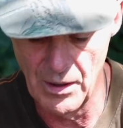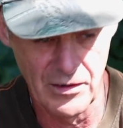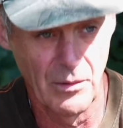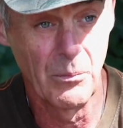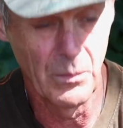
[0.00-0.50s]
It
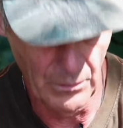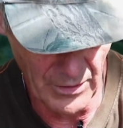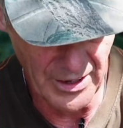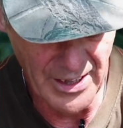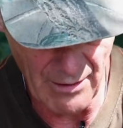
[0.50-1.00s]
makes a
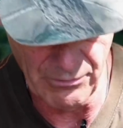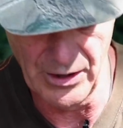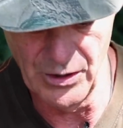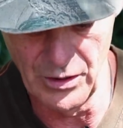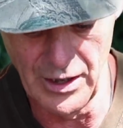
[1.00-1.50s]

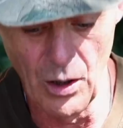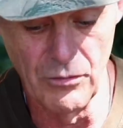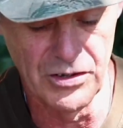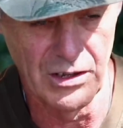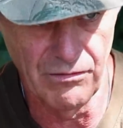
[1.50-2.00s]
lovely hook link.
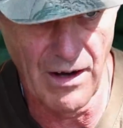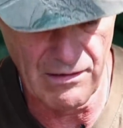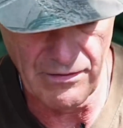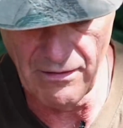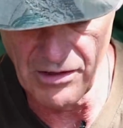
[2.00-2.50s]
Obviously it's
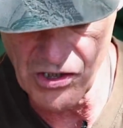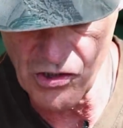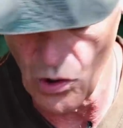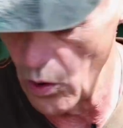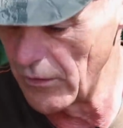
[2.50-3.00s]
very, very
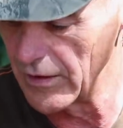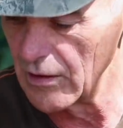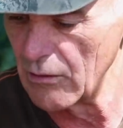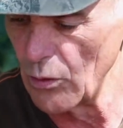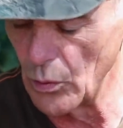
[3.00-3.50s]
strong. I
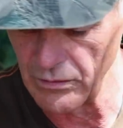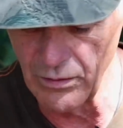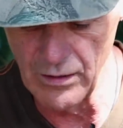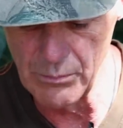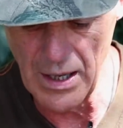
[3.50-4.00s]
think it's
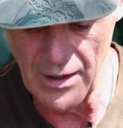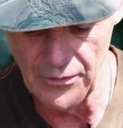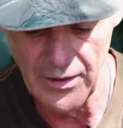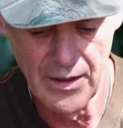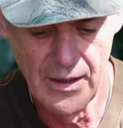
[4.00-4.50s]
45
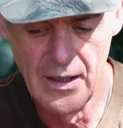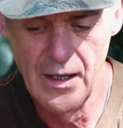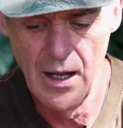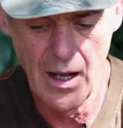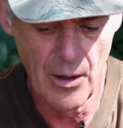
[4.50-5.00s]
pound.
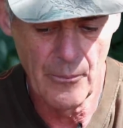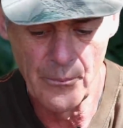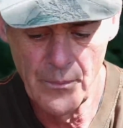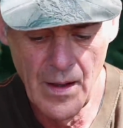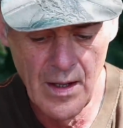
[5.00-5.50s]

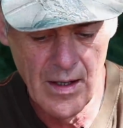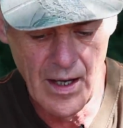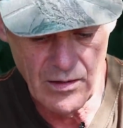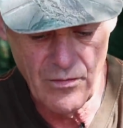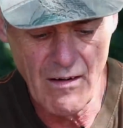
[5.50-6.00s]

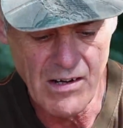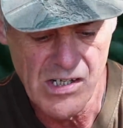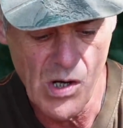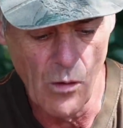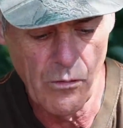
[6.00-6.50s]
It's very
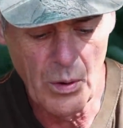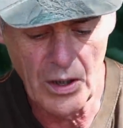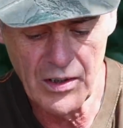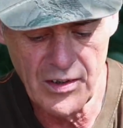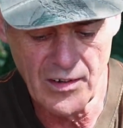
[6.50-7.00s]
soft, but
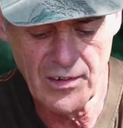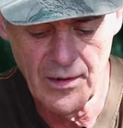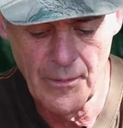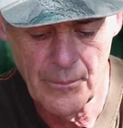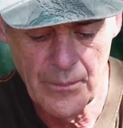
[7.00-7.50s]
because it's